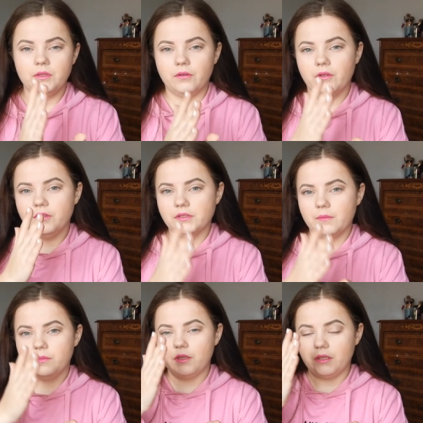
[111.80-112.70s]
video learn
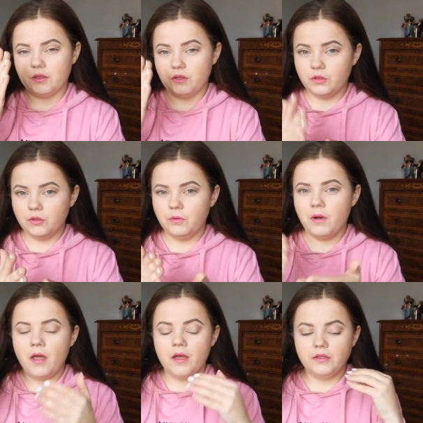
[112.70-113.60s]
something
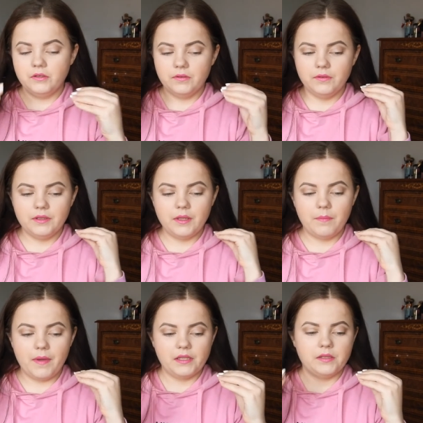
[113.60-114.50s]
new do it the
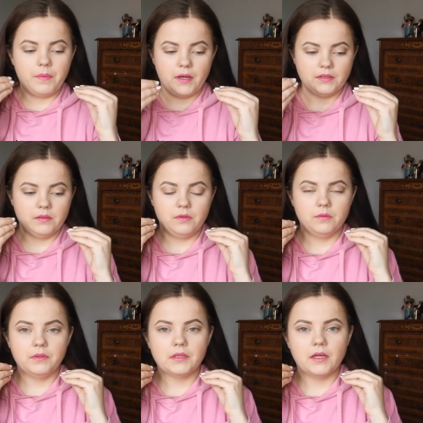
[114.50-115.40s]
best
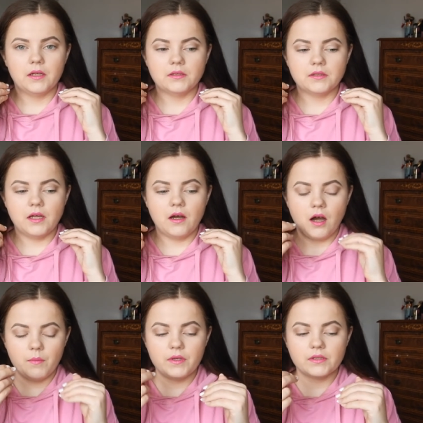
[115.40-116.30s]
possible because
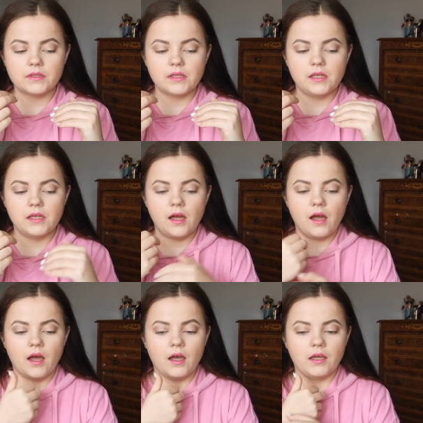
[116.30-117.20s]
obviously
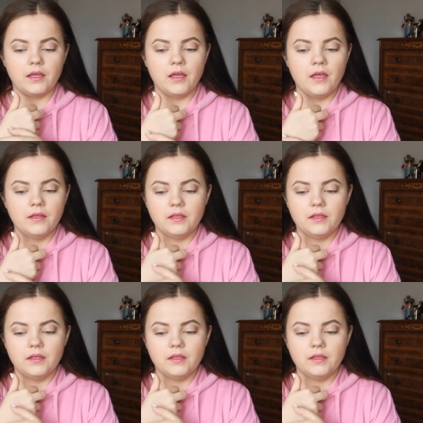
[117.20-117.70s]
I